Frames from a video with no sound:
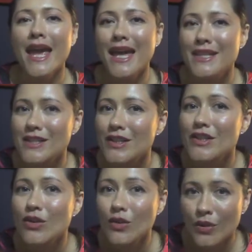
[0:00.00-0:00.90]
it's a
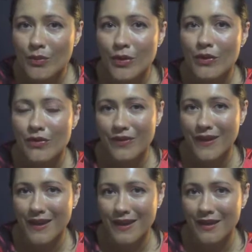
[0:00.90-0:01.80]
normal
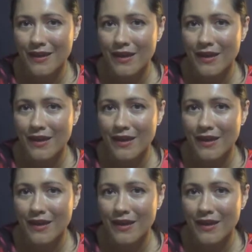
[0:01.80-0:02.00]
thing.